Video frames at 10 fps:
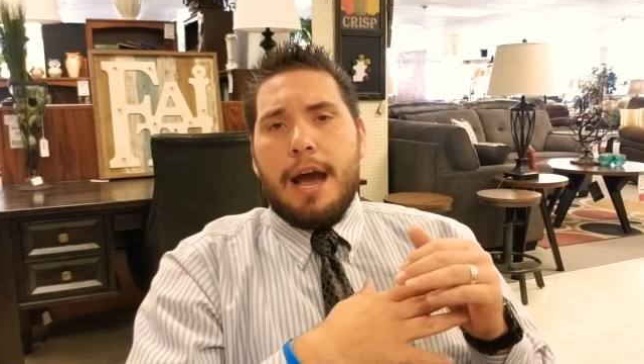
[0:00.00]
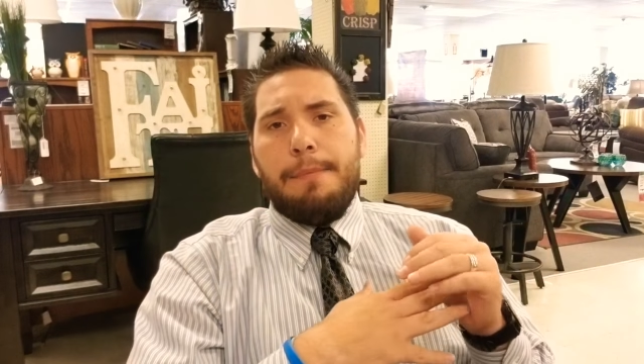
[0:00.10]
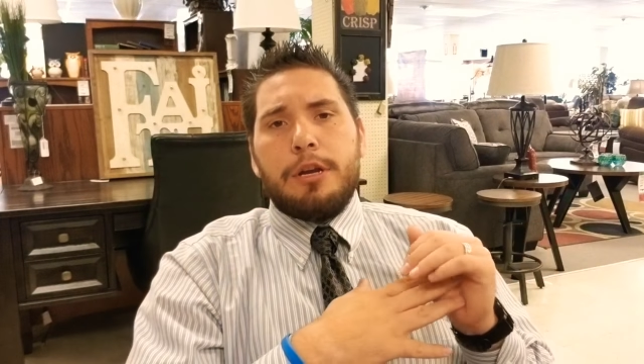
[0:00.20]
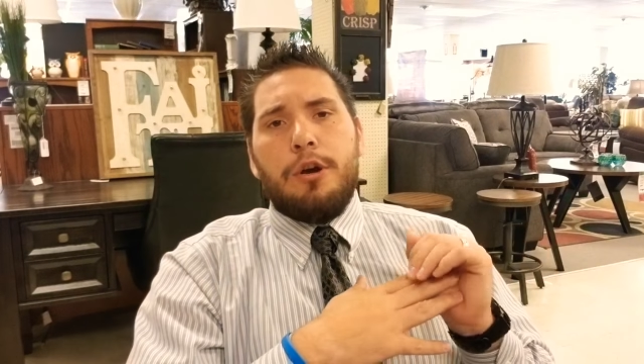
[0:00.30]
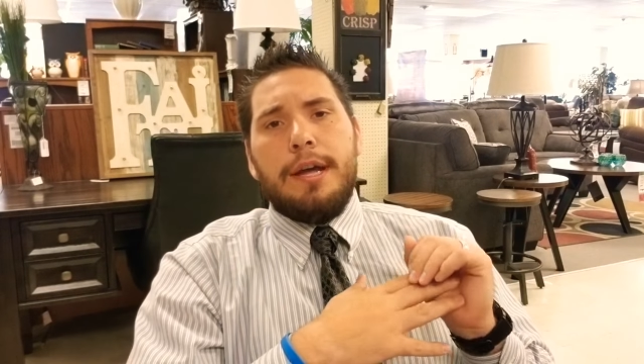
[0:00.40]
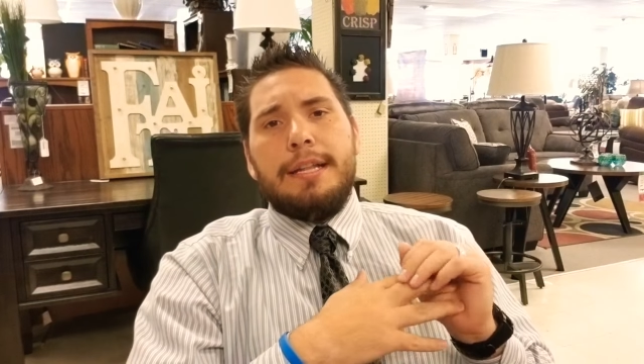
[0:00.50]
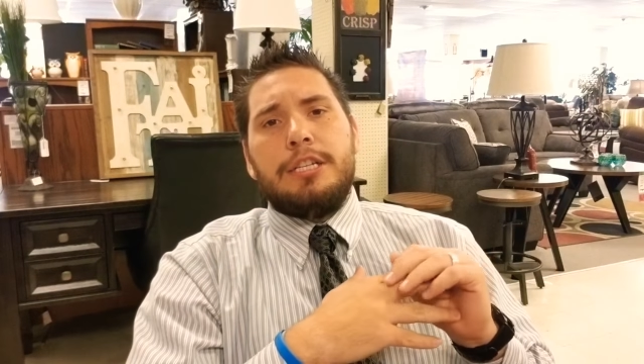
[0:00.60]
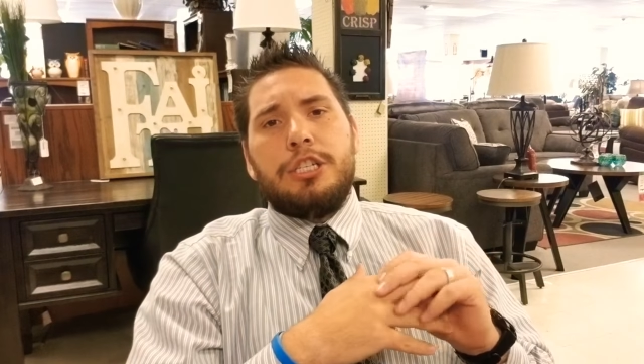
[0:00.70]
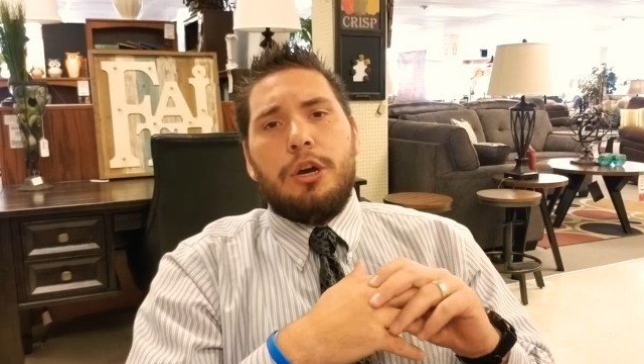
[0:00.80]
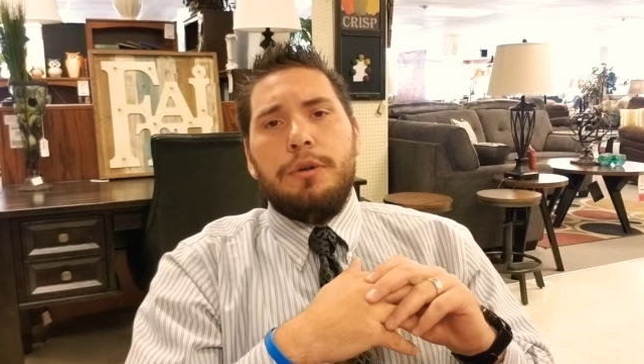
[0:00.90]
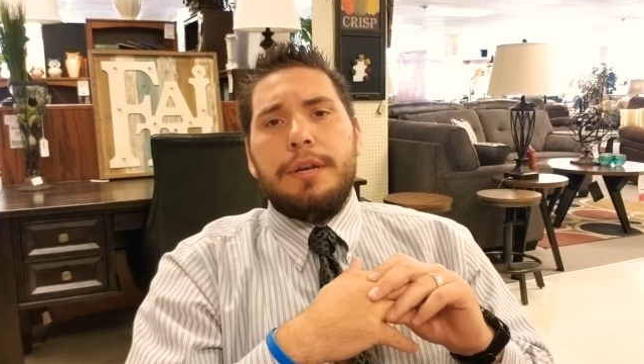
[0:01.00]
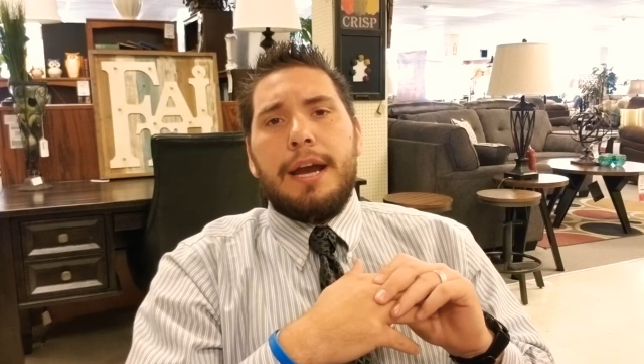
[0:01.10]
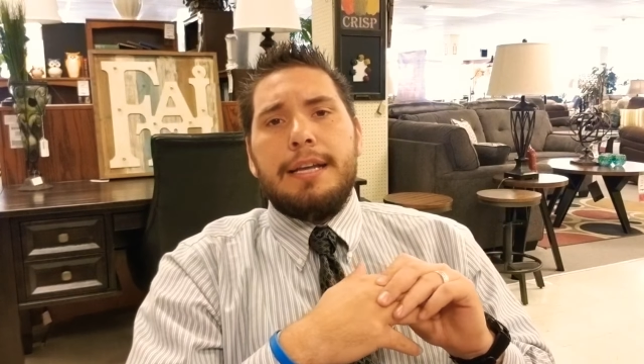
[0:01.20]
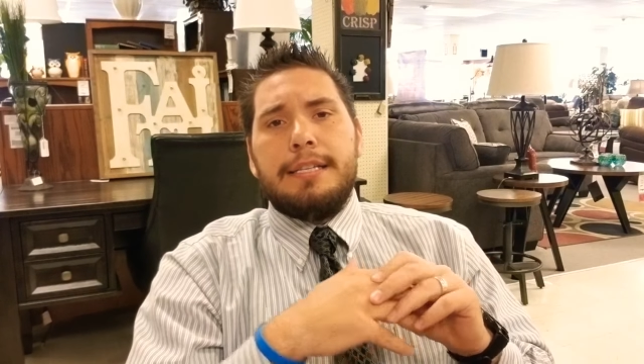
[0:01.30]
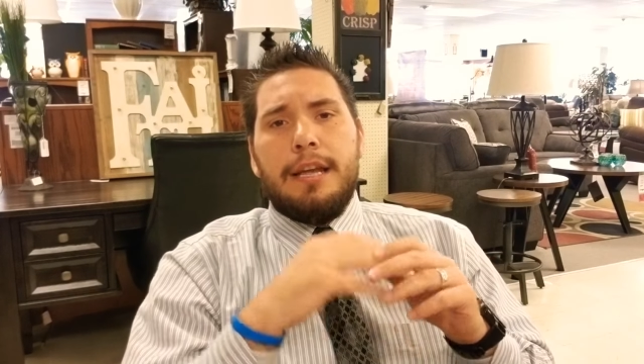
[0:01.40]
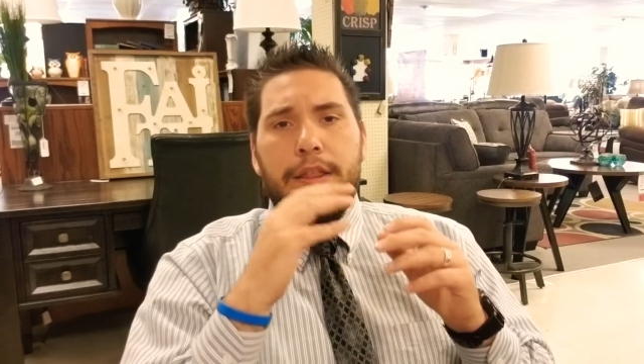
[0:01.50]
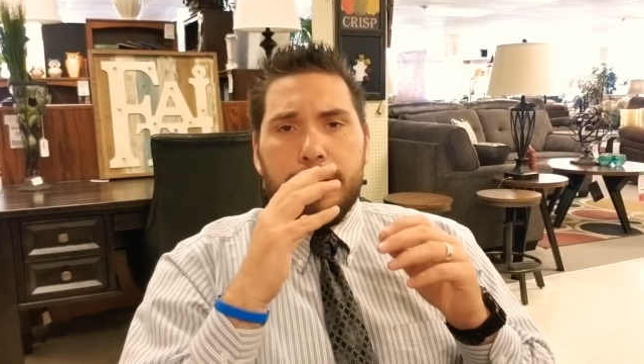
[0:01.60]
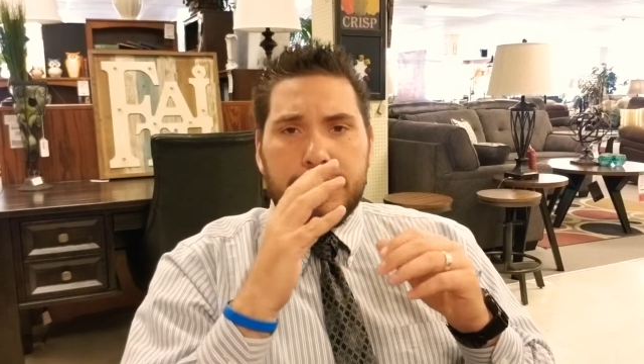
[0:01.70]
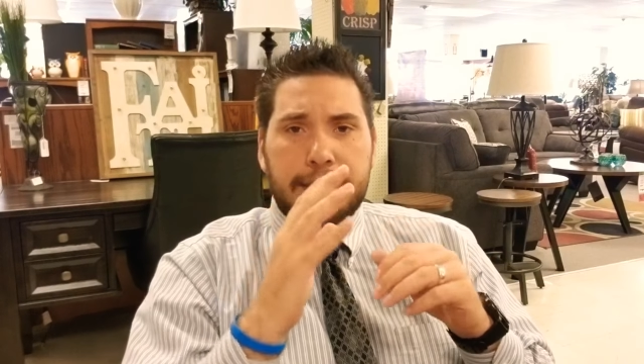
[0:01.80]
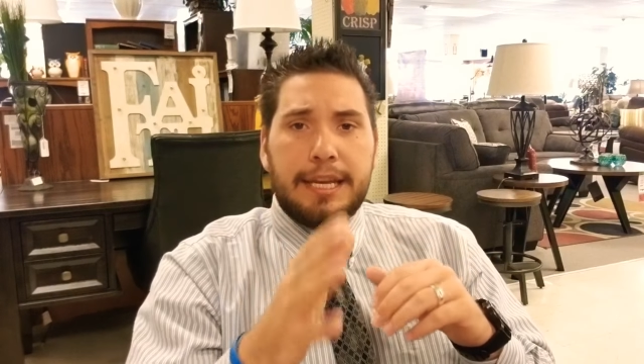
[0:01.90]
I'm going to go ahead and show you guys
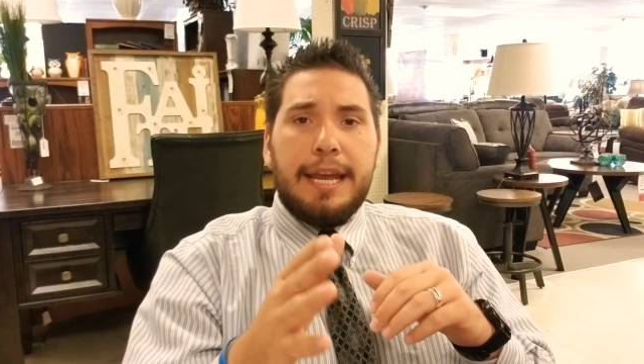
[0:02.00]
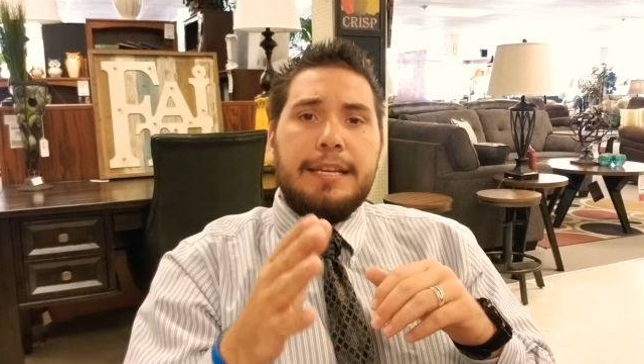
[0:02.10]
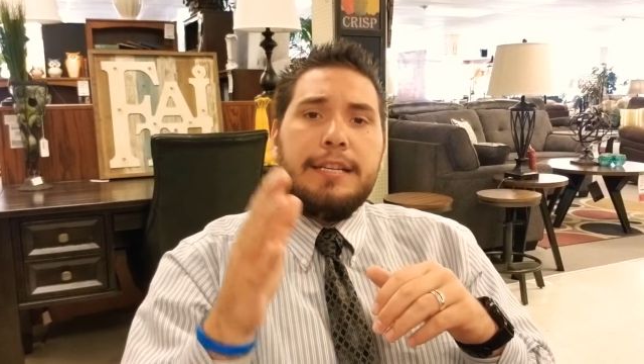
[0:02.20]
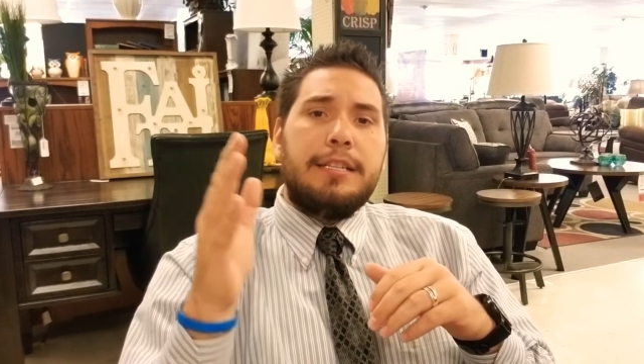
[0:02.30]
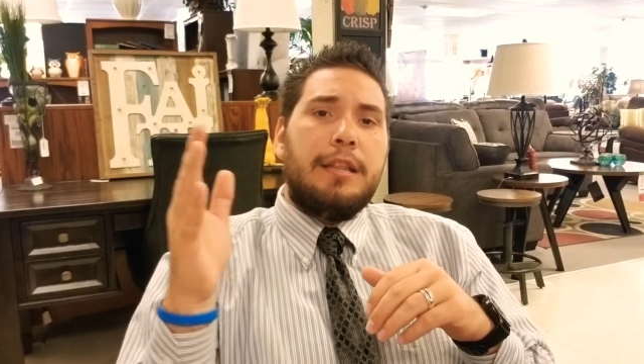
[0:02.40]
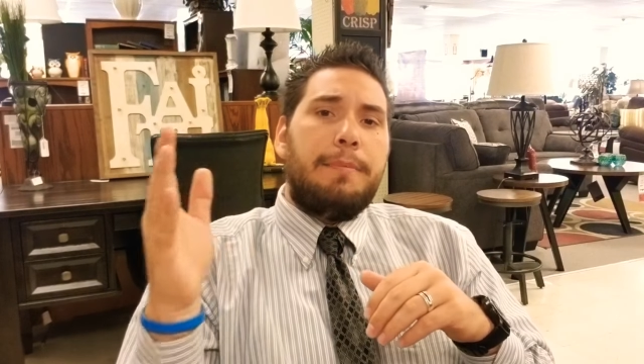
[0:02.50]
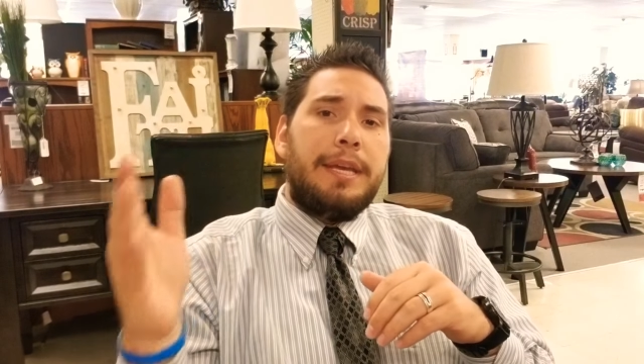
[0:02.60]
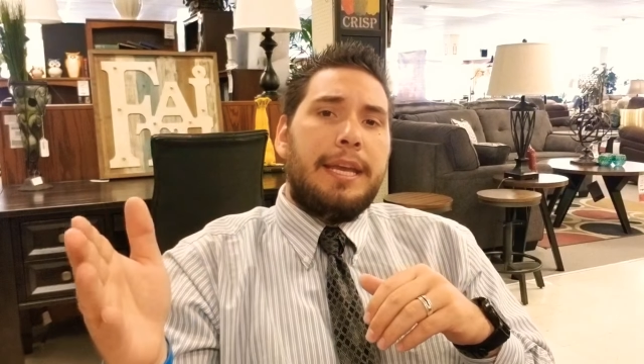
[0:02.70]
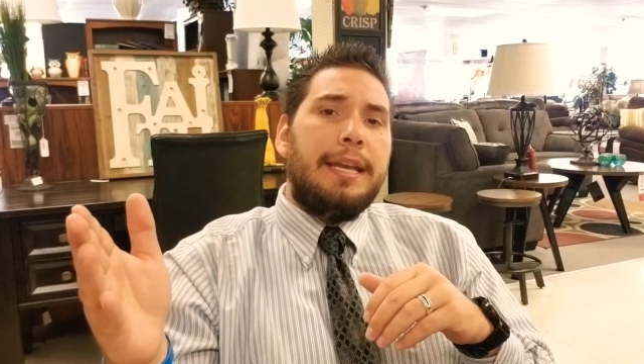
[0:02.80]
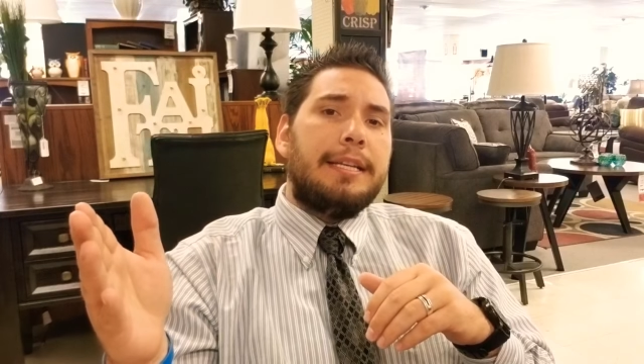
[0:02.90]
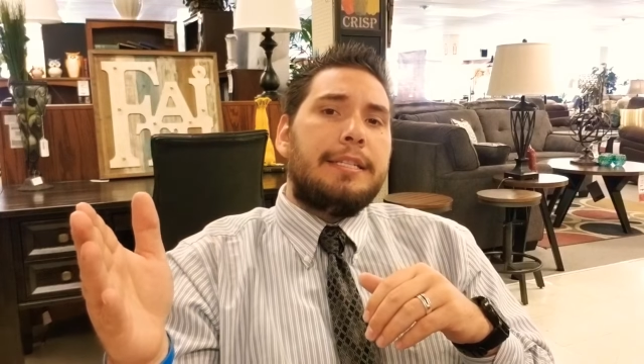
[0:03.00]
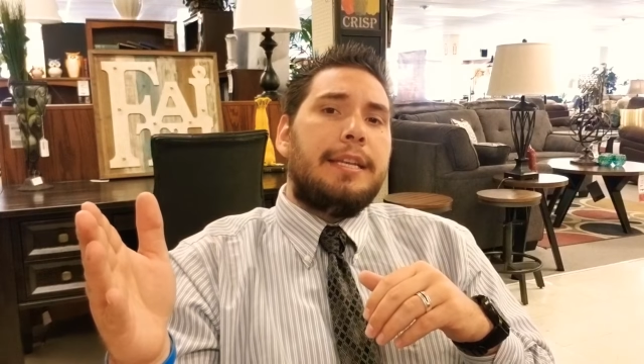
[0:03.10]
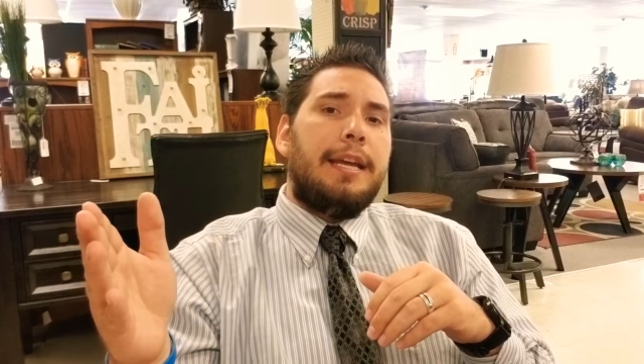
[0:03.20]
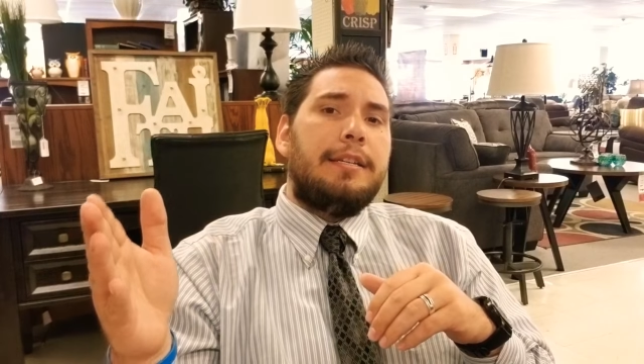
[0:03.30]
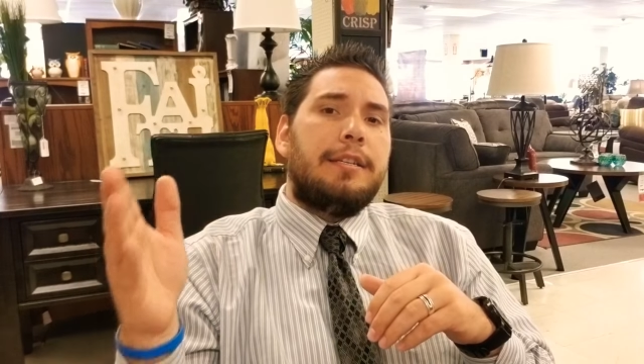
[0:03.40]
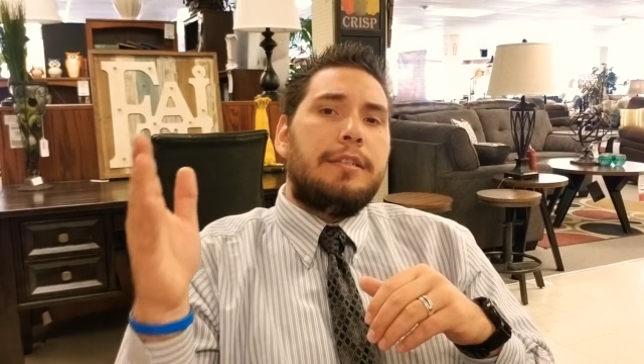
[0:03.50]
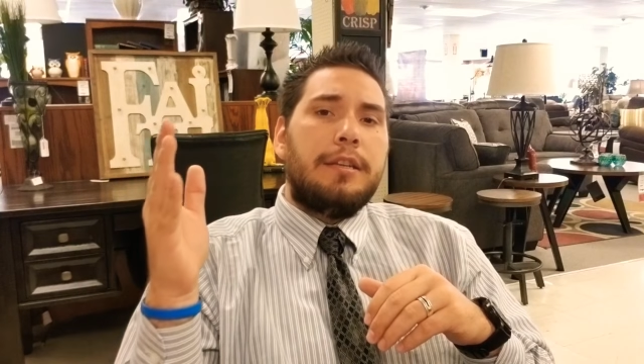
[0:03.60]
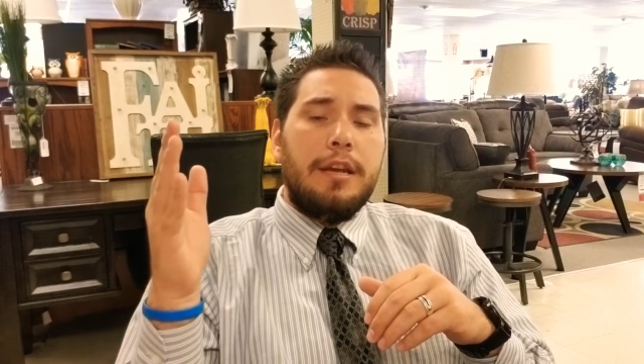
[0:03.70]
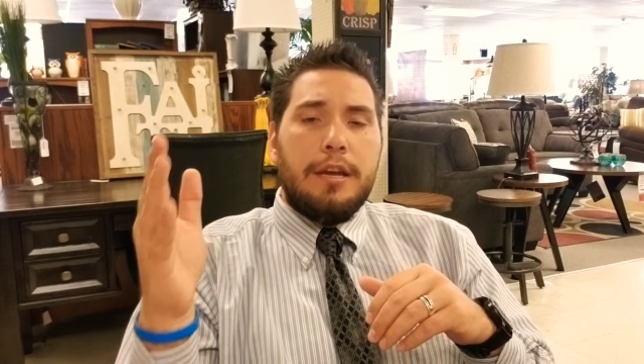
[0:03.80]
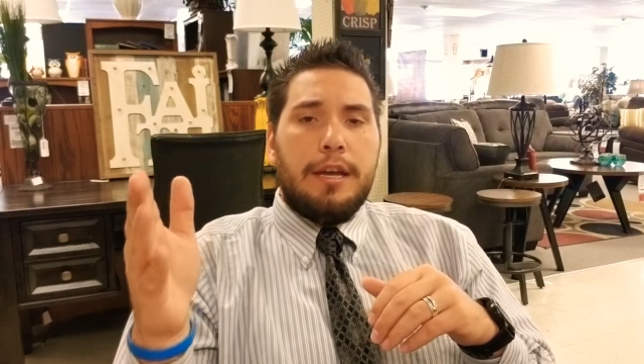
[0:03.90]
the stages and the beginning stages